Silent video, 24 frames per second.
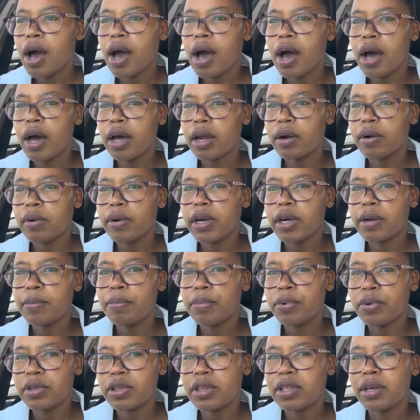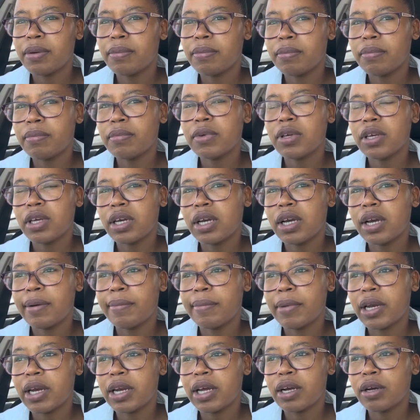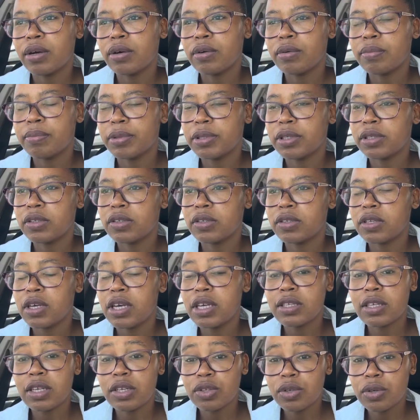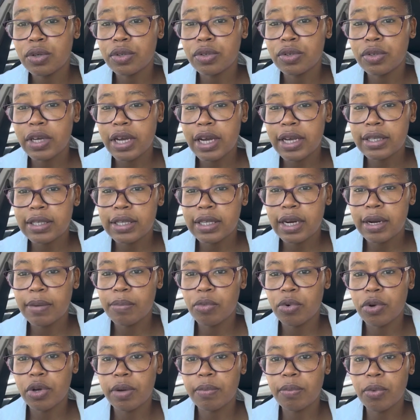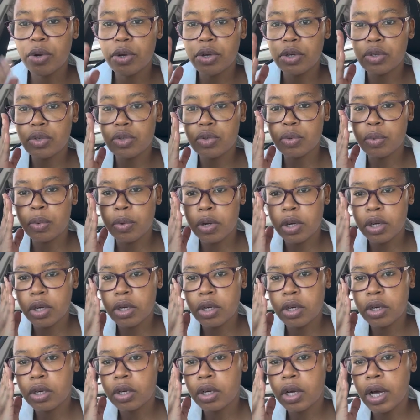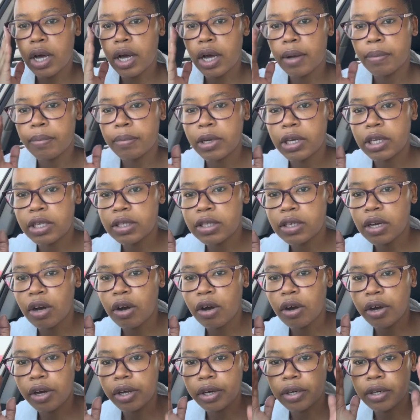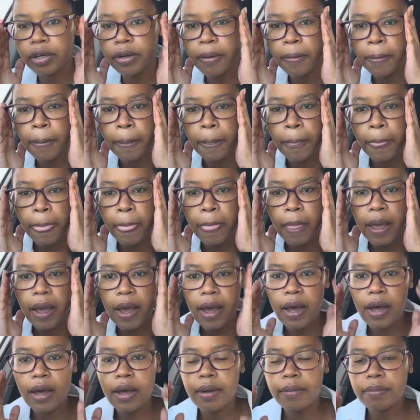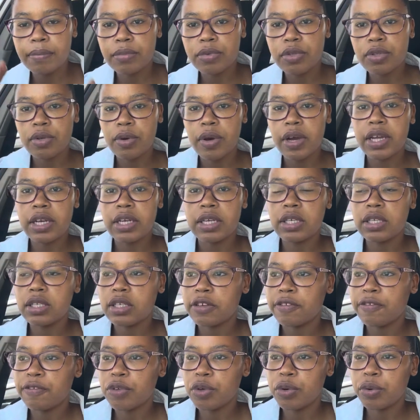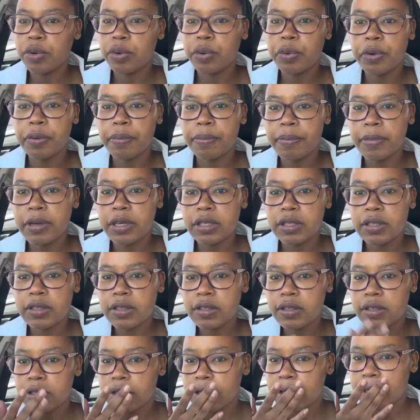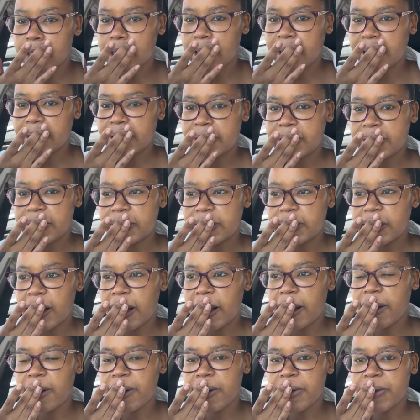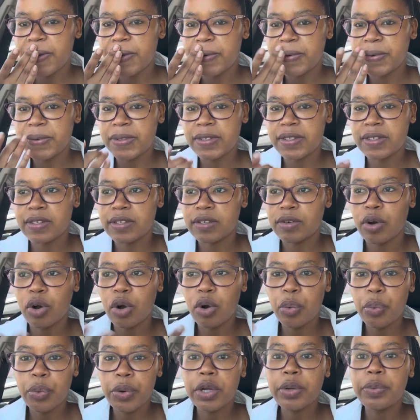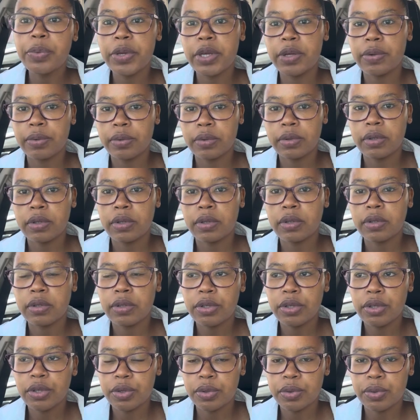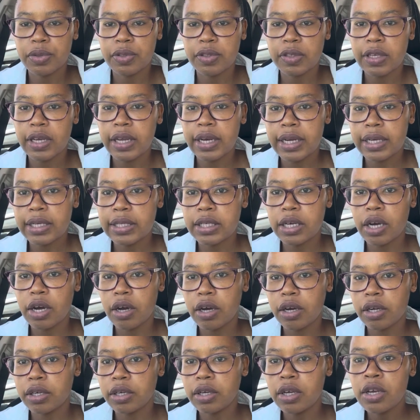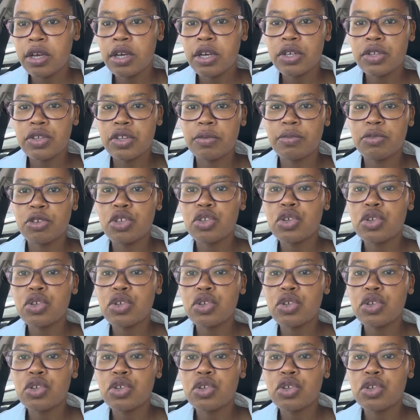I don't want to put them, but as I told you guys that I'm going to work later on. So I need a few equipments that I'll use, or we'll use later on. So I'm